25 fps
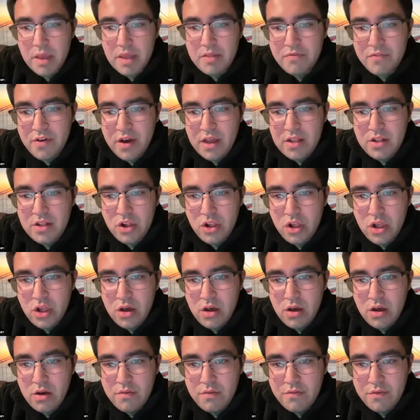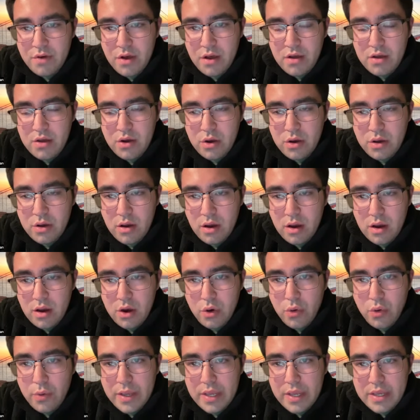made final of uh,
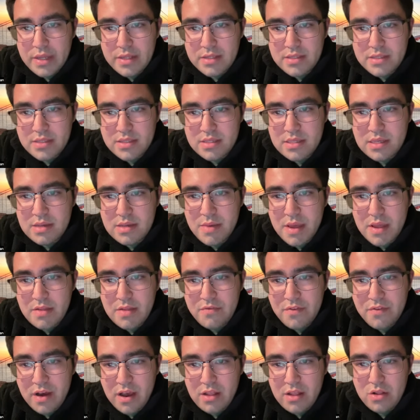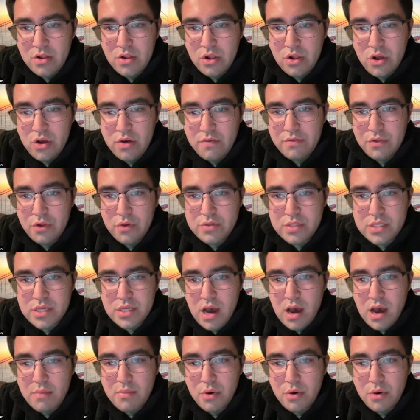Queens. He made final of Los
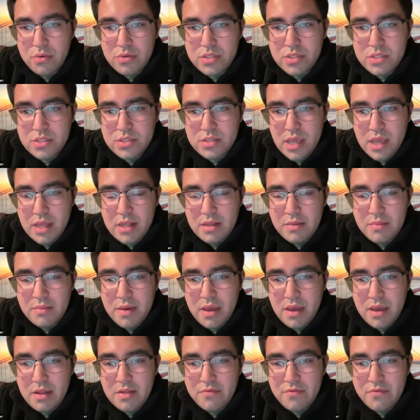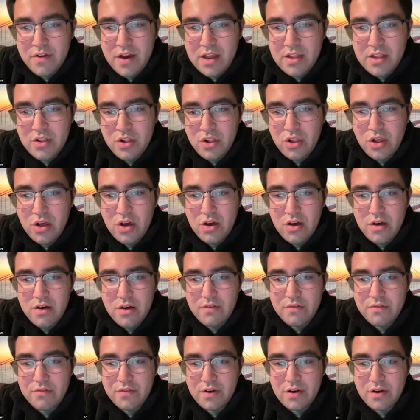Cabos, and he made final
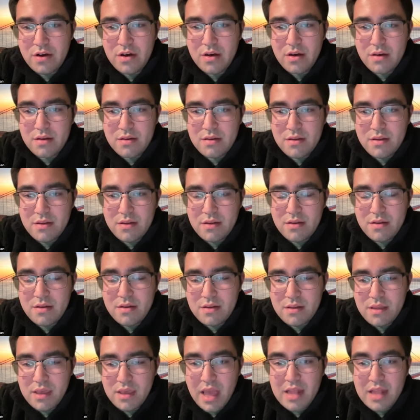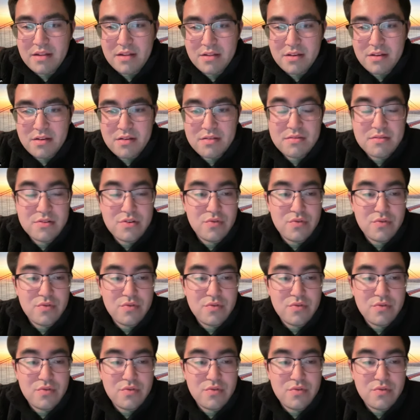of uh, Canada,